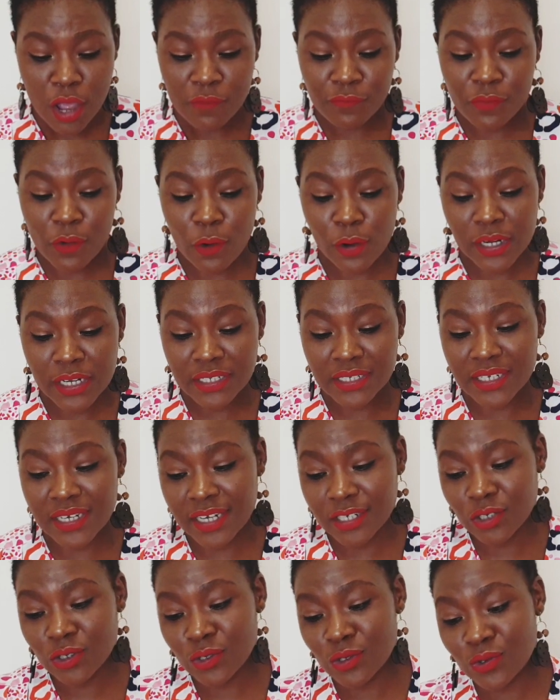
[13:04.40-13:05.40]
for all
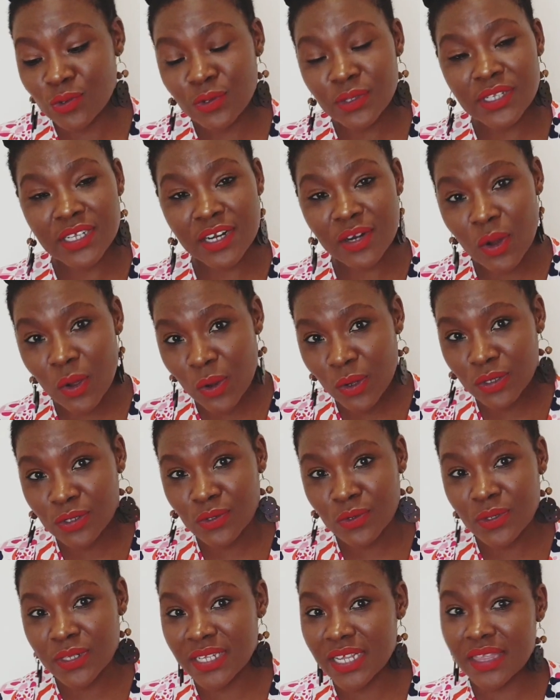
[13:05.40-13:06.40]
international schools and local
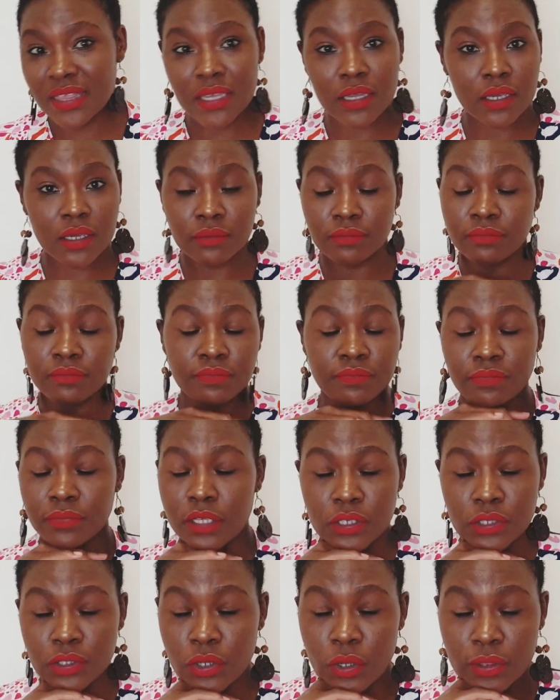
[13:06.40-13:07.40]
schools are thinking,
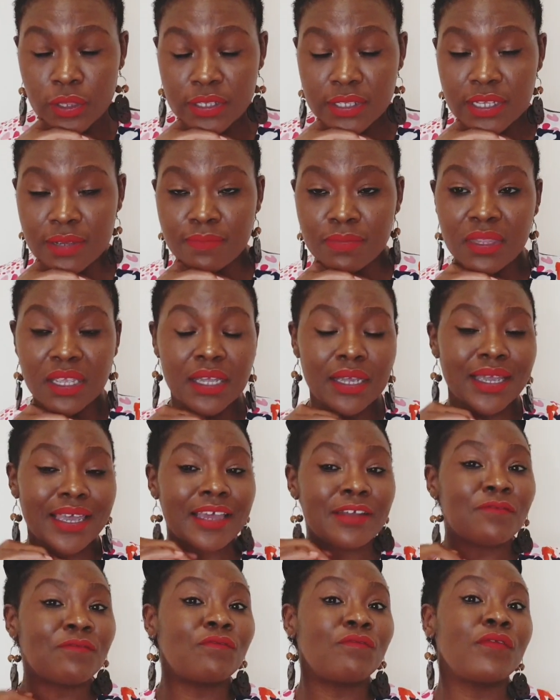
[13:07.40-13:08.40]
it's not the same thing.
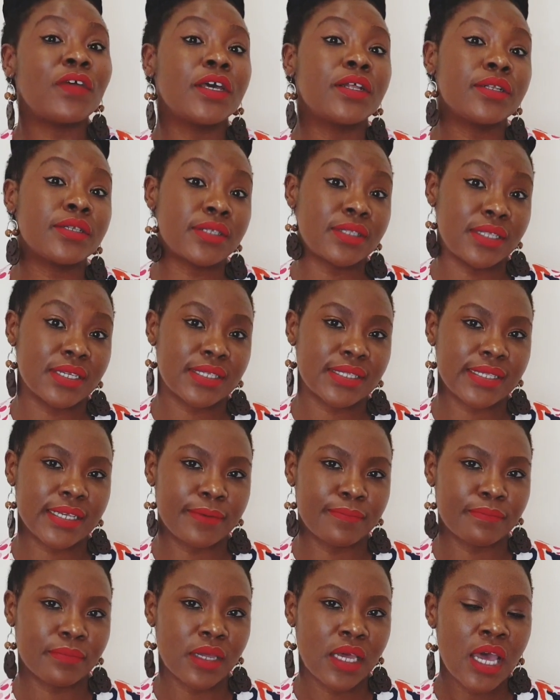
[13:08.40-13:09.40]
It feels the
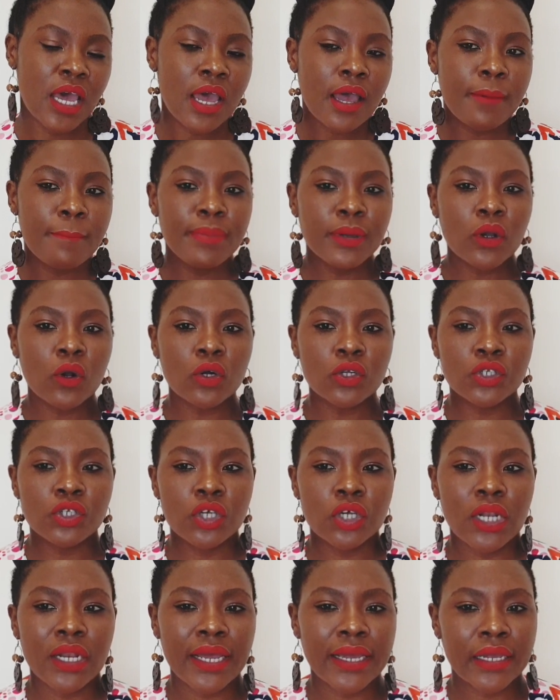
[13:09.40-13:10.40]
same because
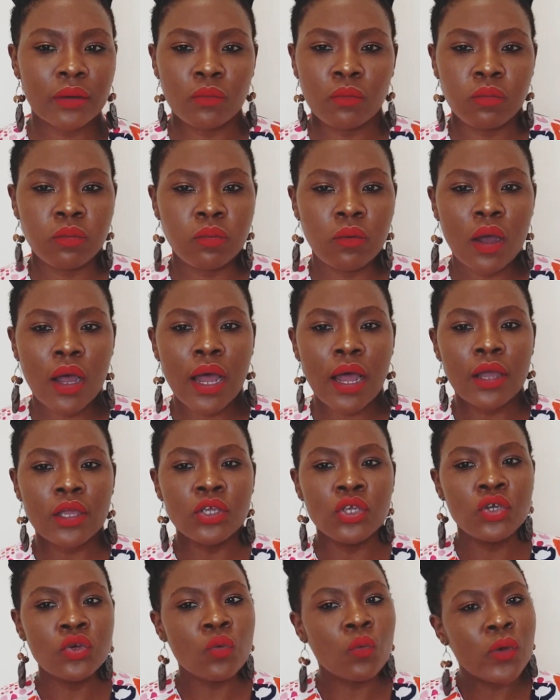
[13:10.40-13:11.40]
you're like,
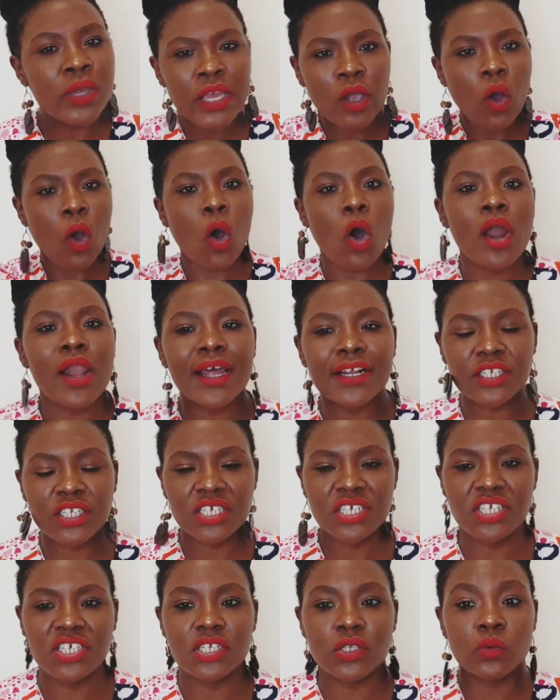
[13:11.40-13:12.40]
we all are
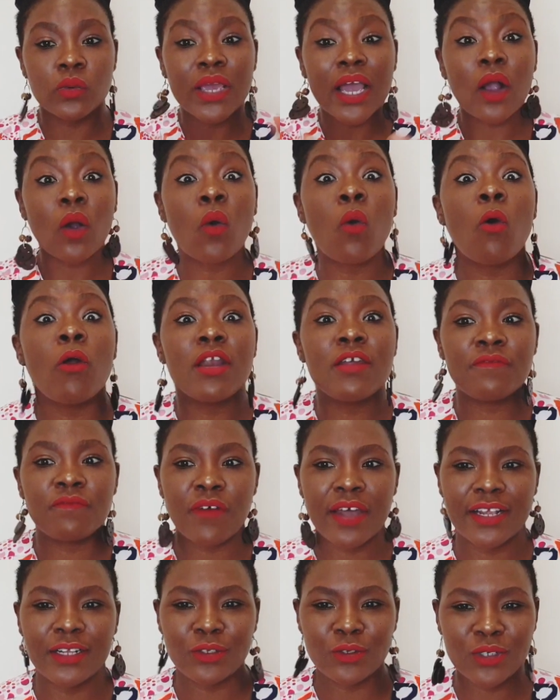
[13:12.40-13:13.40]
teachers. We are
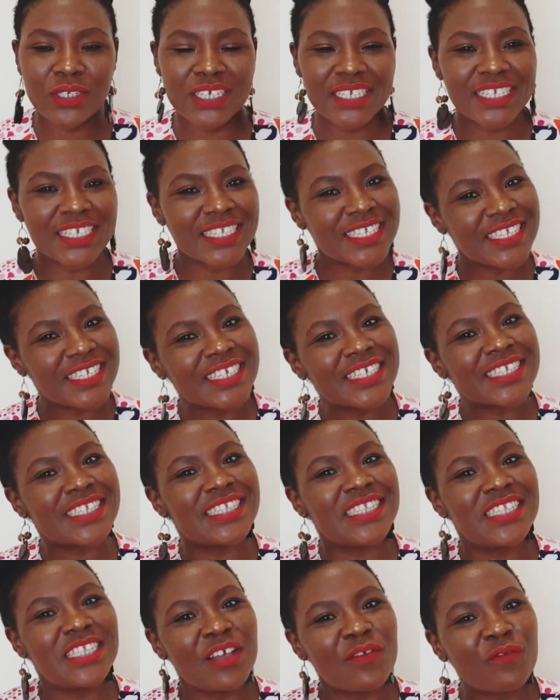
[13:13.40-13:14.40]
qualified to teach. It's
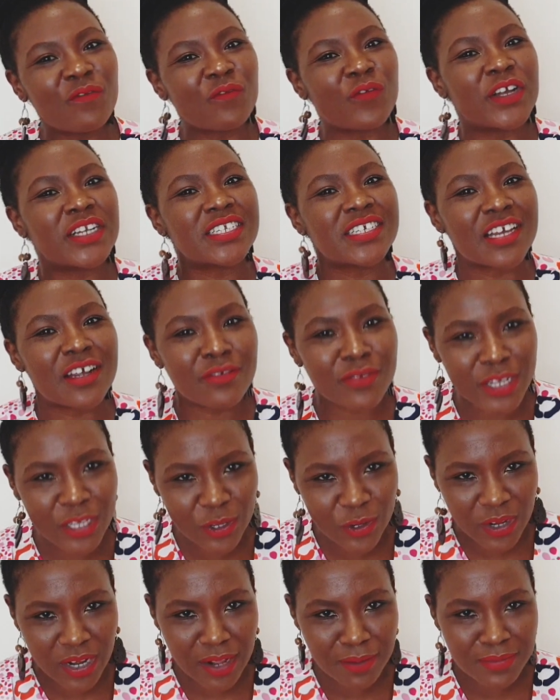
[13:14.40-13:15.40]
just different
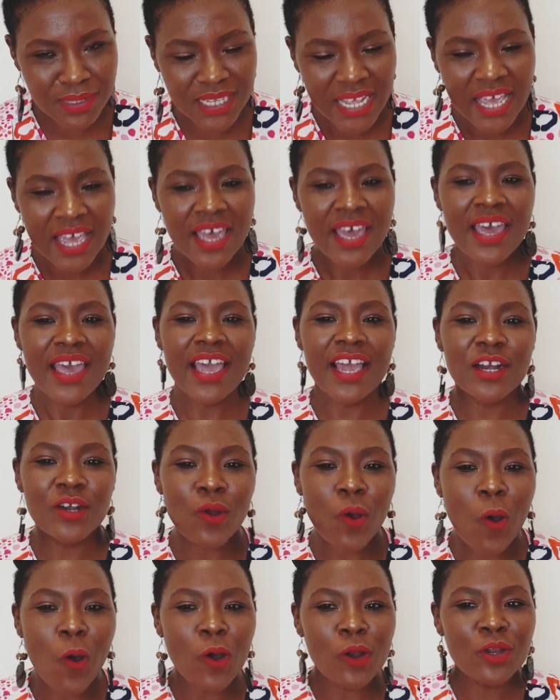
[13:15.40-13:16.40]
curriculums. And
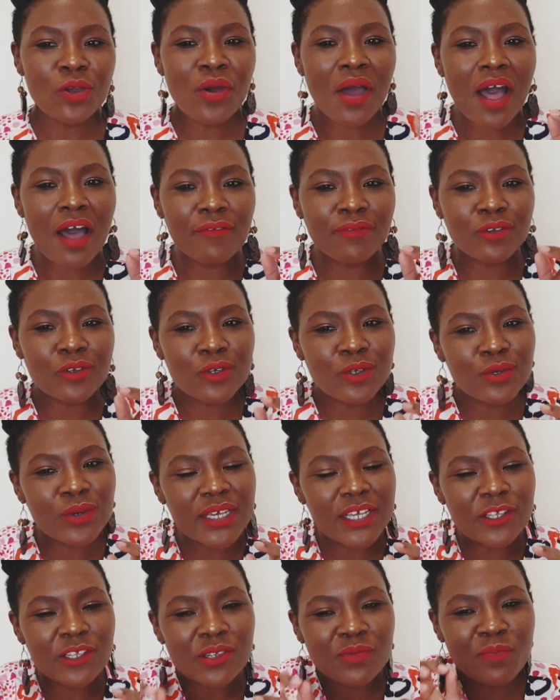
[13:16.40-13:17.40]
all you have to do
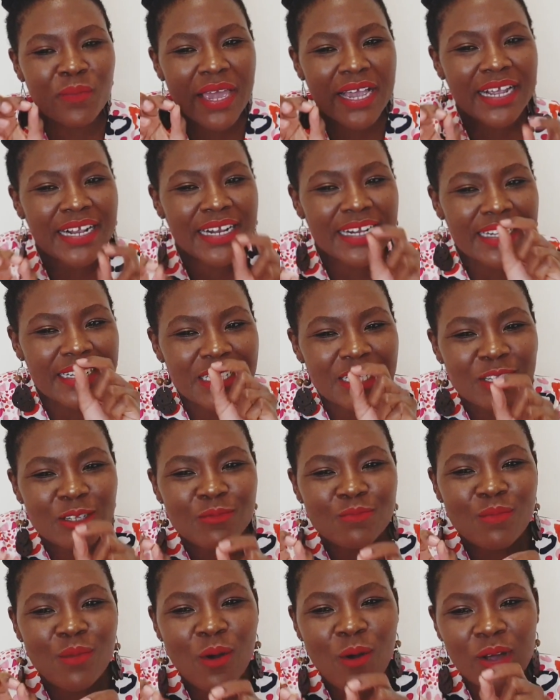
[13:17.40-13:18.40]
is make
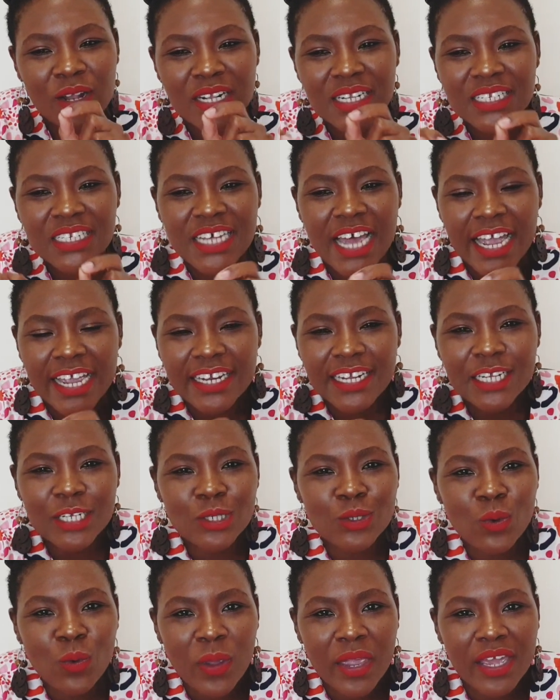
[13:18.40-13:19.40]
small, tiny
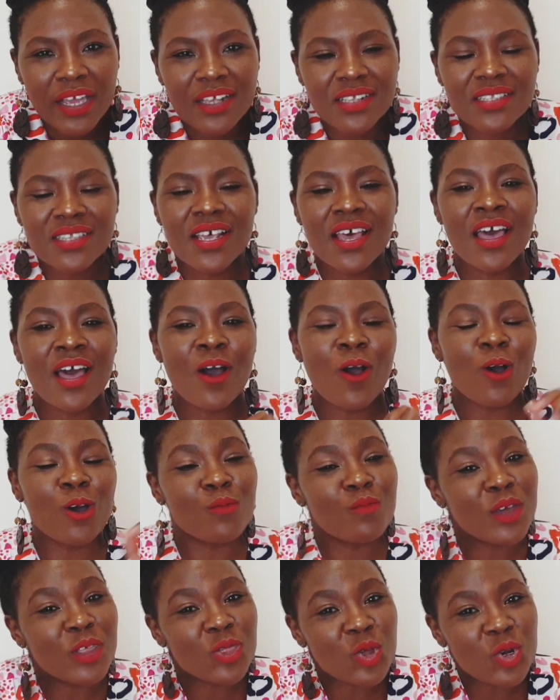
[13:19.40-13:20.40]
tweaks on
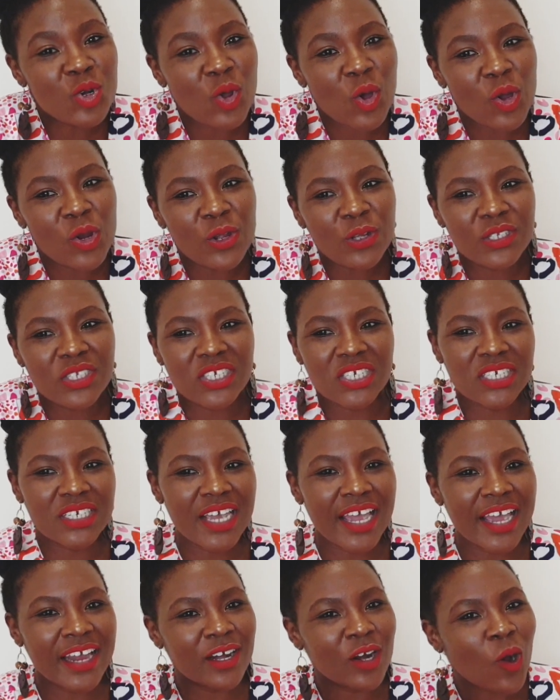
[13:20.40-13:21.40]

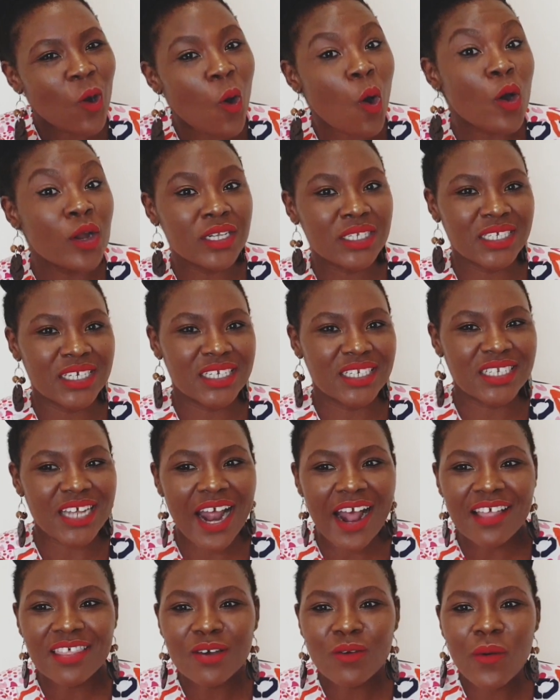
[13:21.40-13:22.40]
methodology and content.
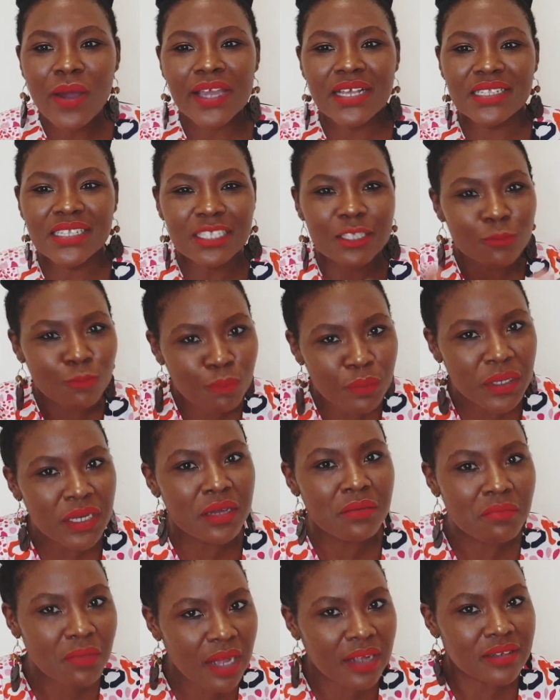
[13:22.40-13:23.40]
Otherwise, it's pretty
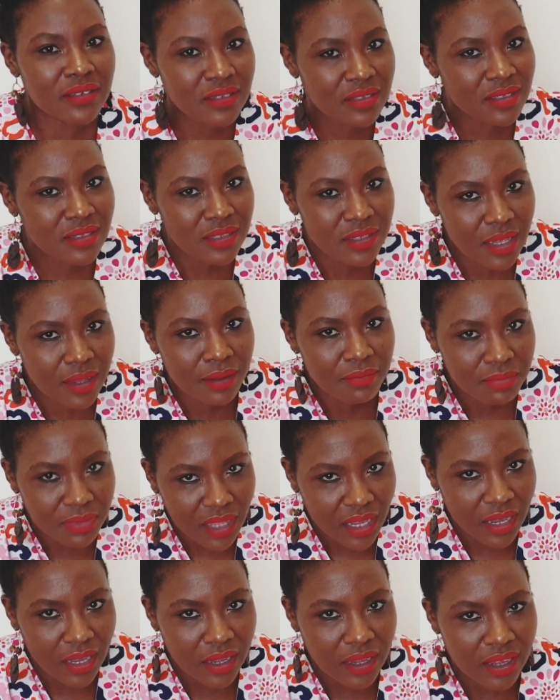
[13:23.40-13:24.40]
much the same
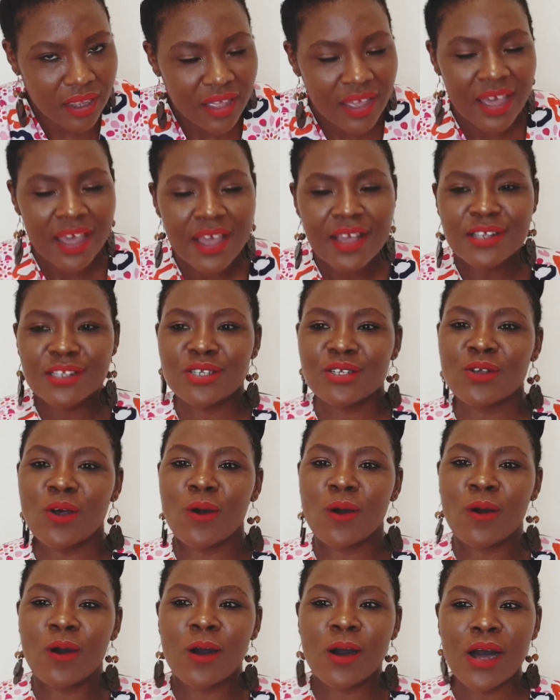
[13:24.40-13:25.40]
thing.
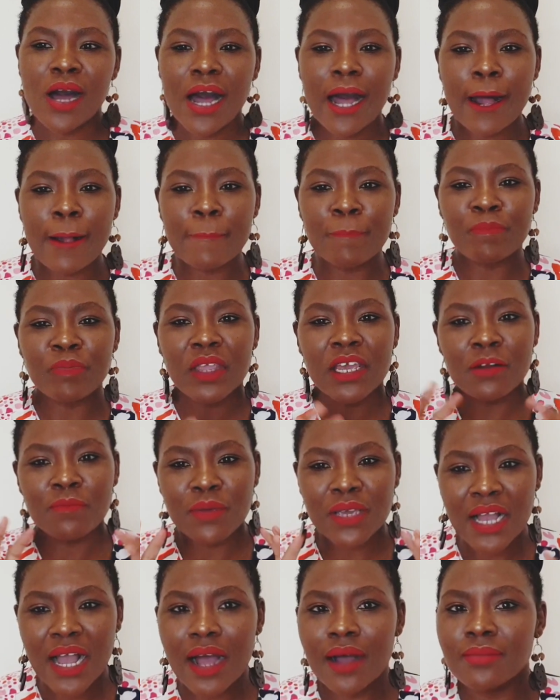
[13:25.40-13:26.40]
So it
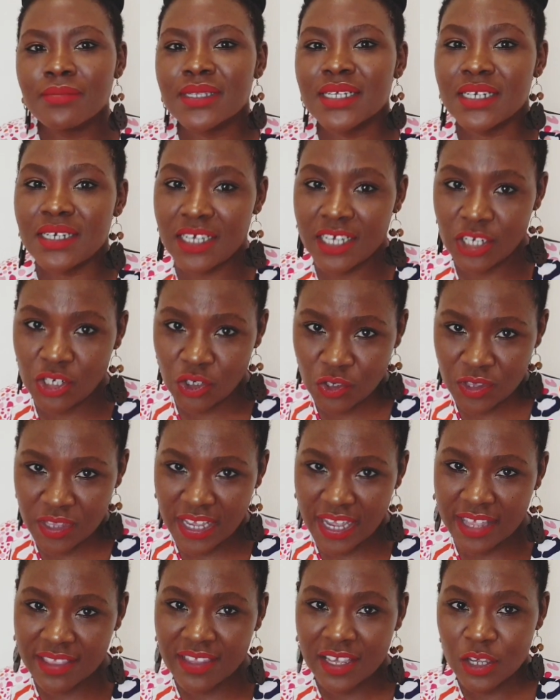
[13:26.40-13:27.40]
becomes an issue
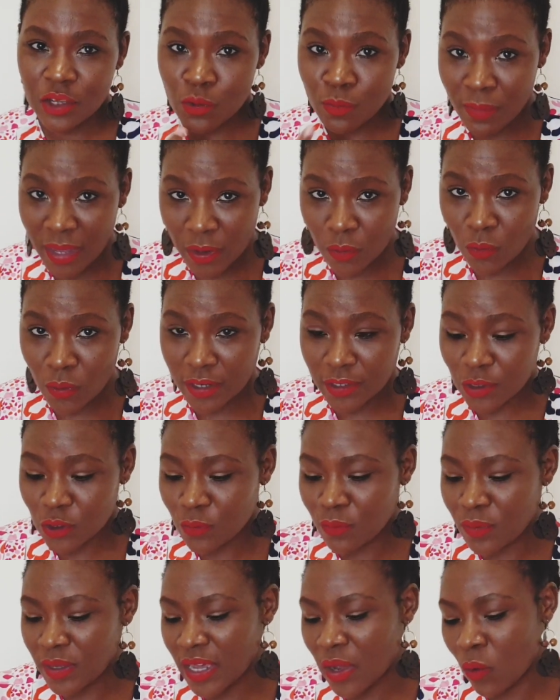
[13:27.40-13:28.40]
there that you may want to
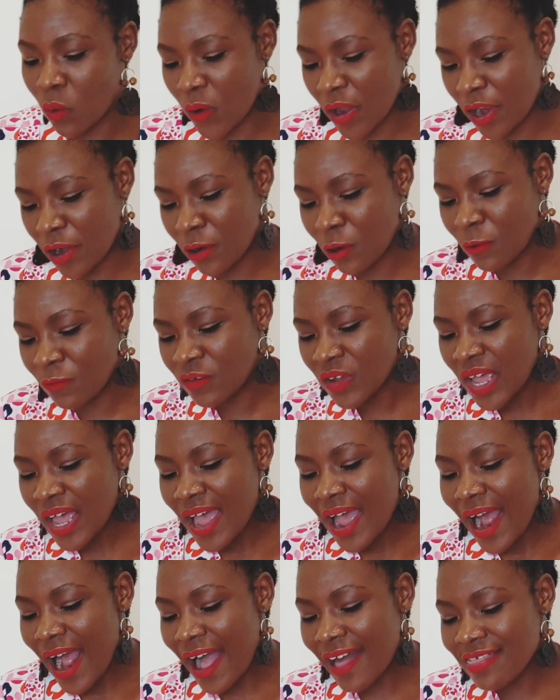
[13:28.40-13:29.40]
be aware of.
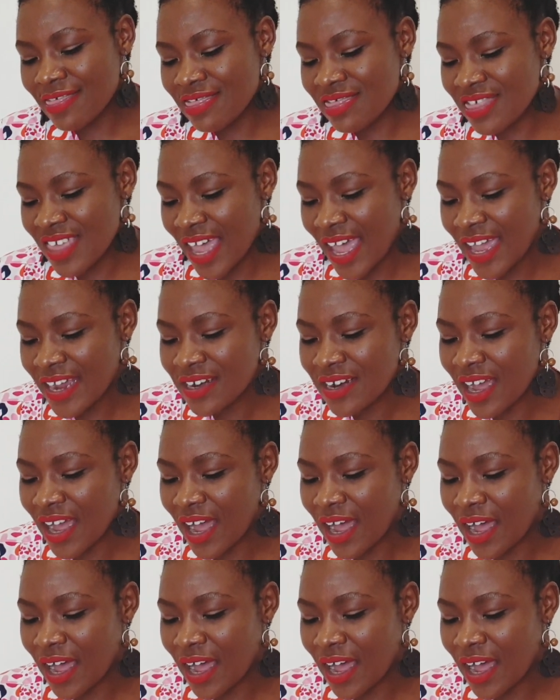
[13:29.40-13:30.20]
And then